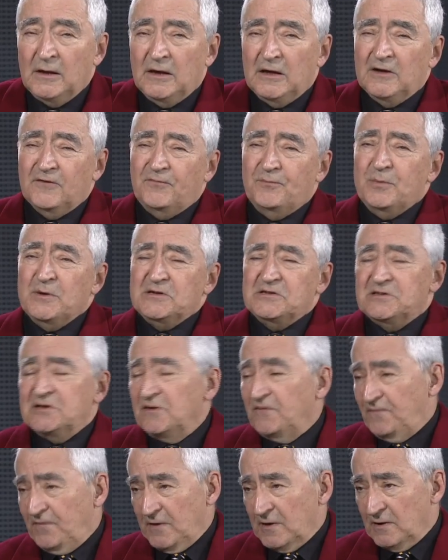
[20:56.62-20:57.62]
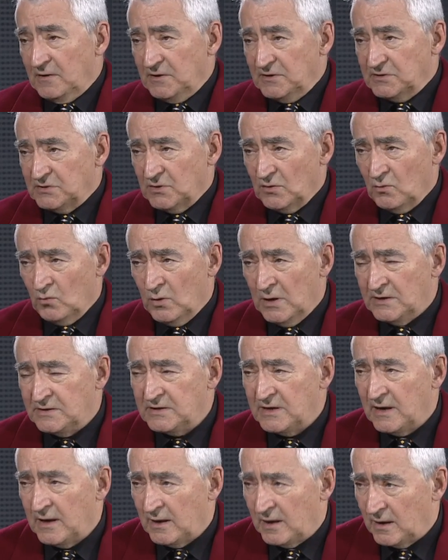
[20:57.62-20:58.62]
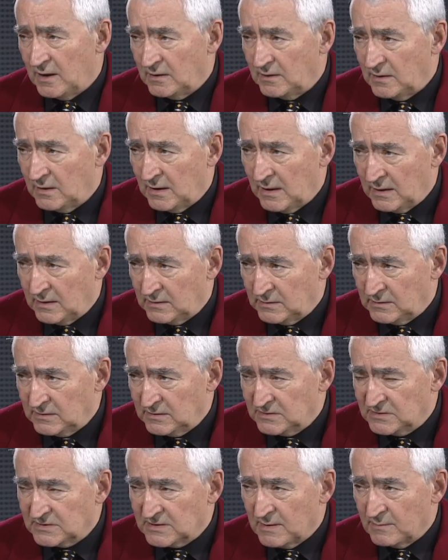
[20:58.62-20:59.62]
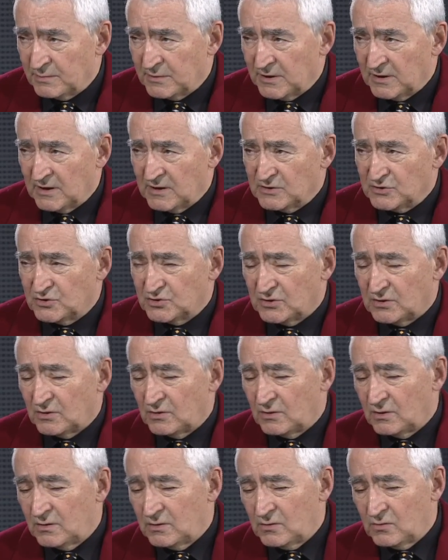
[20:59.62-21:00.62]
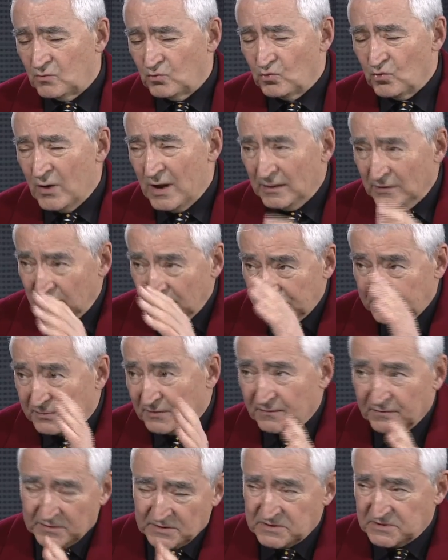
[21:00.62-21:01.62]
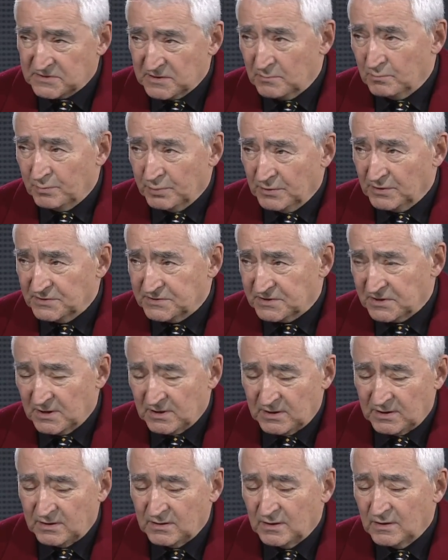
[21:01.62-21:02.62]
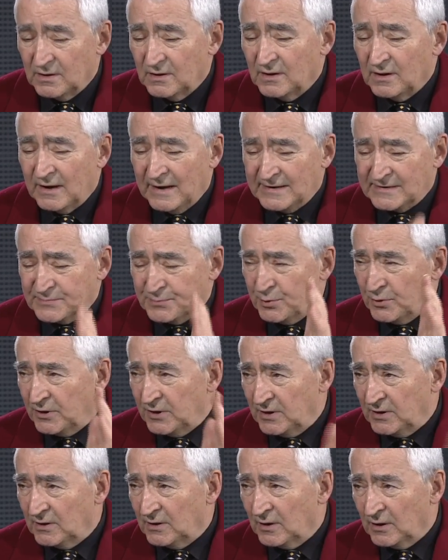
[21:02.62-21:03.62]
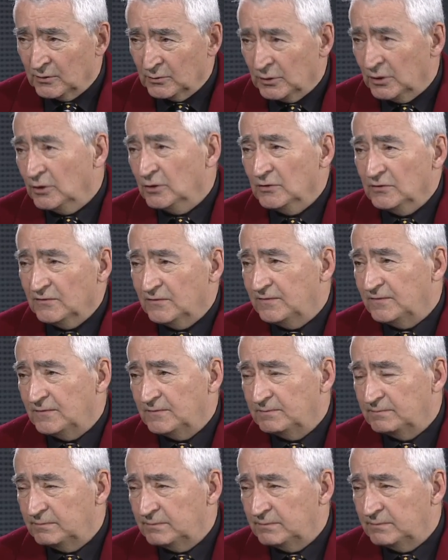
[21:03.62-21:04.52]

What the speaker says: If BC Ferries went ahead and did something as relatively simple, say, as putting a row of